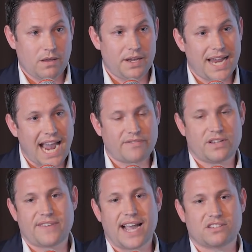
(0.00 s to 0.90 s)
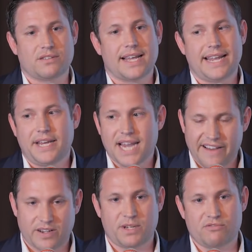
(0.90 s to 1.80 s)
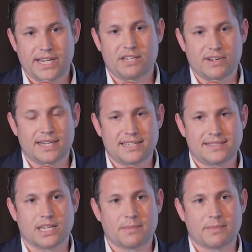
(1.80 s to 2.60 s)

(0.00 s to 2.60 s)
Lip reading: And you have to factor that in. You have to be really realistic